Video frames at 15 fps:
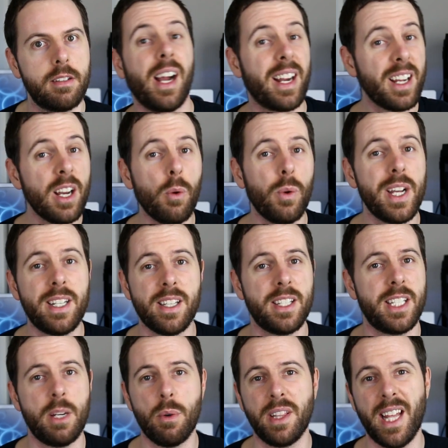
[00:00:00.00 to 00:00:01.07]
I can't wait to
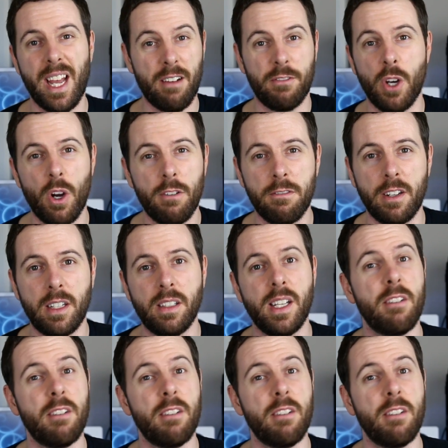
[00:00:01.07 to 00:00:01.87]
see what they have to offer.